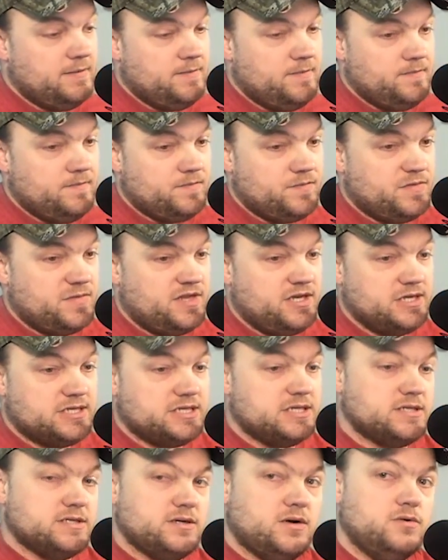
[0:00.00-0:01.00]
this
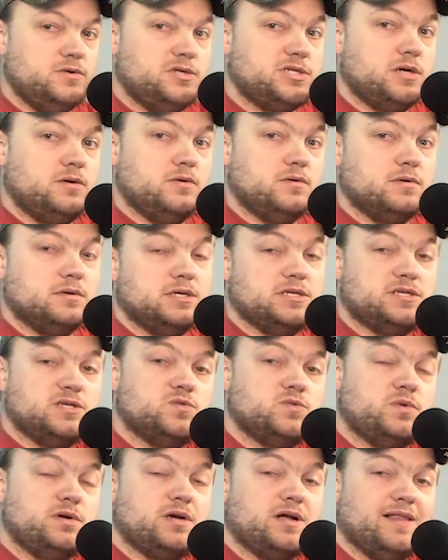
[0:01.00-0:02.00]
is no joke. This
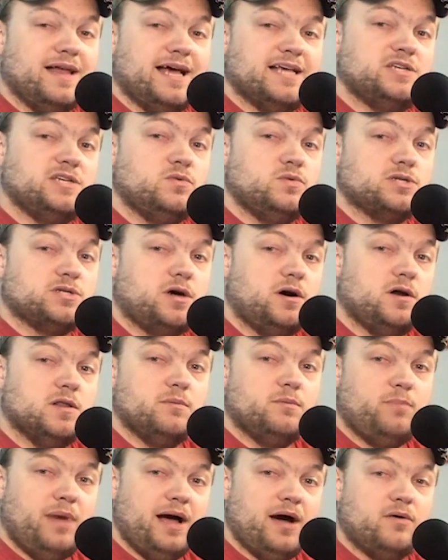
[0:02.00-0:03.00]
is what Classic was all
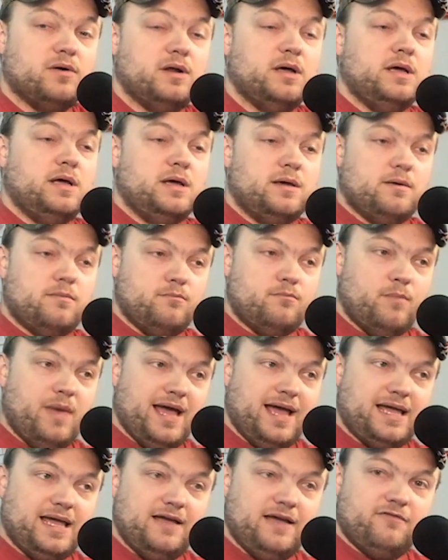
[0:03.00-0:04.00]
about.
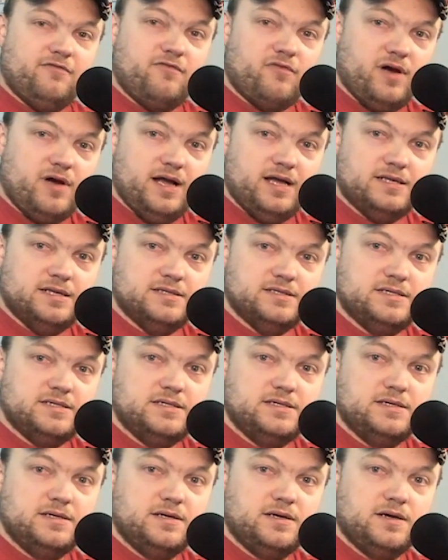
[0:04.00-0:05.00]
Making
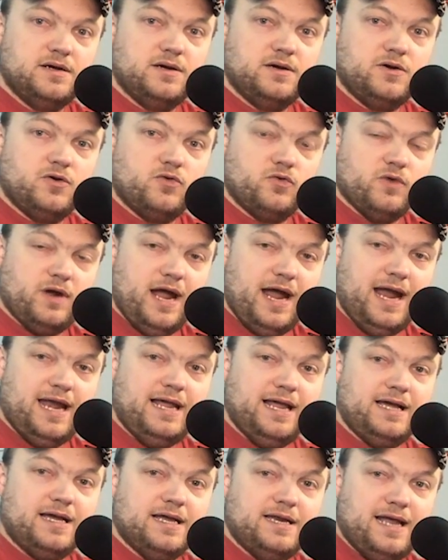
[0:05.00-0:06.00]
friends,
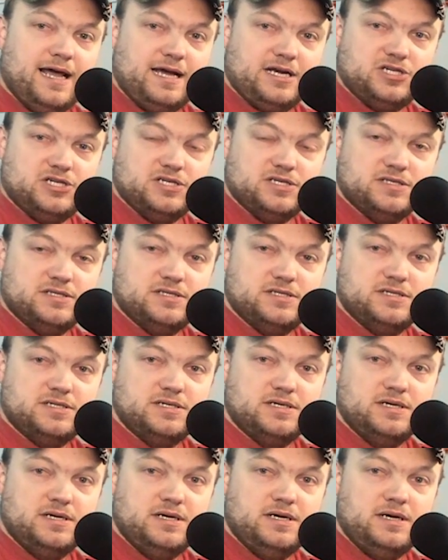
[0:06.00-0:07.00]
creating
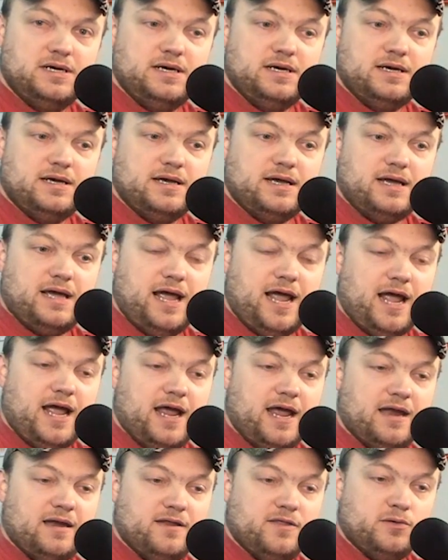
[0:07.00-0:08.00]
connections,
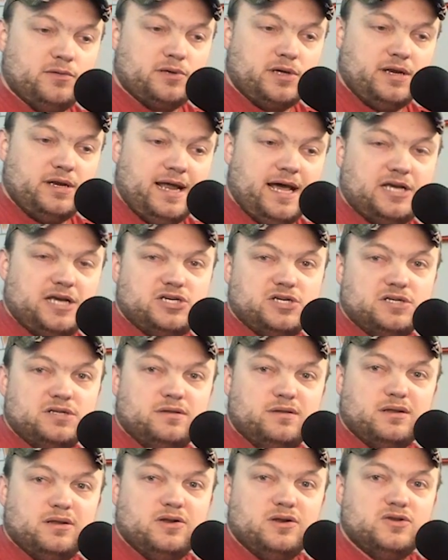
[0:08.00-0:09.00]
and those
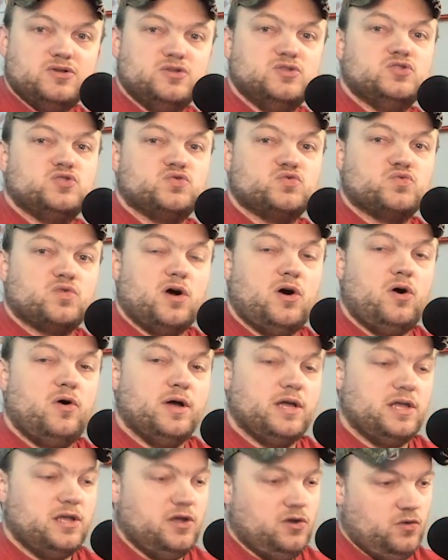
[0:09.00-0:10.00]
connections
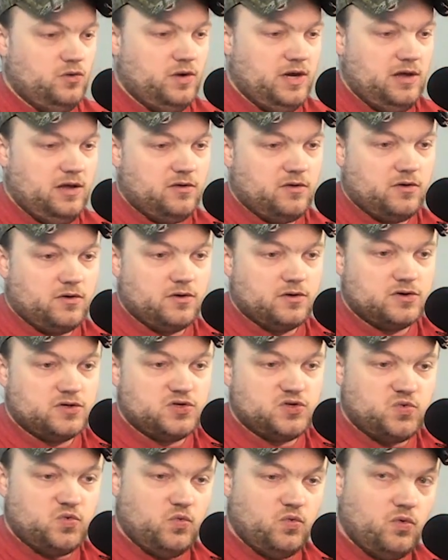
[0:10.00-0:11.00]
drawing you either
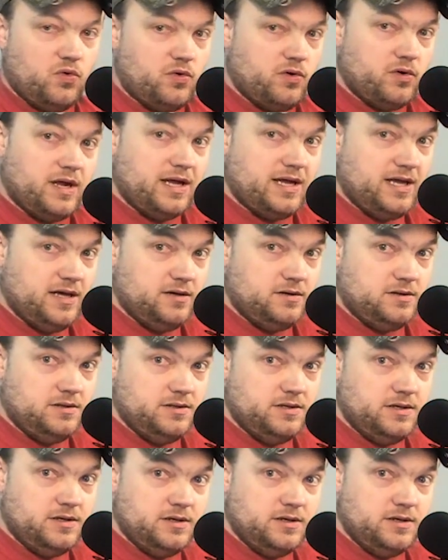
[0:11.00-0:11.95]
toward a guild